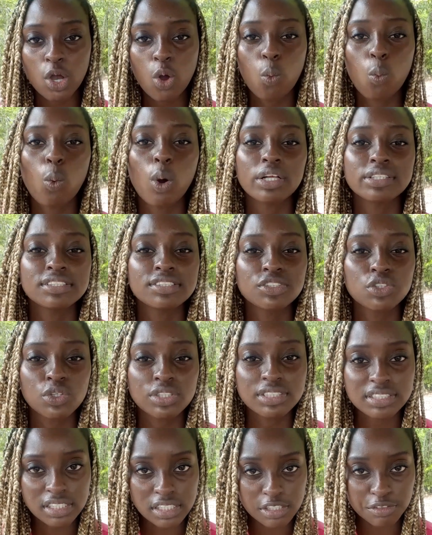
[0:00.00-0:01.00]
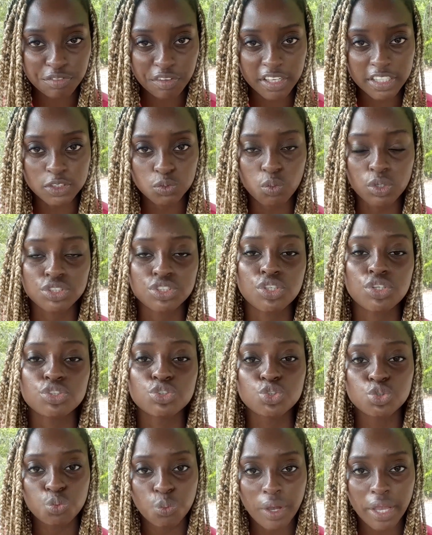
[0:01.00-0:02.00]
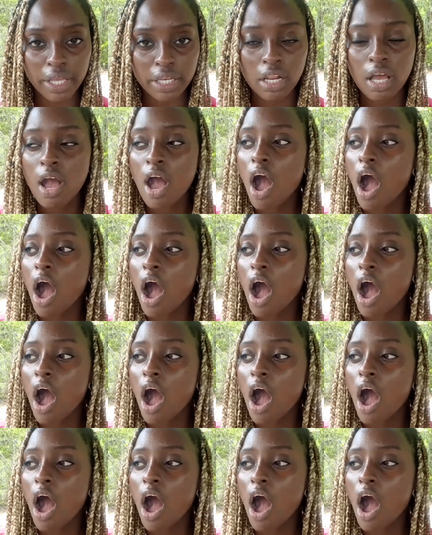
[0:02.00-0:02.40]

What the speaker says: what is your service, what you're doing,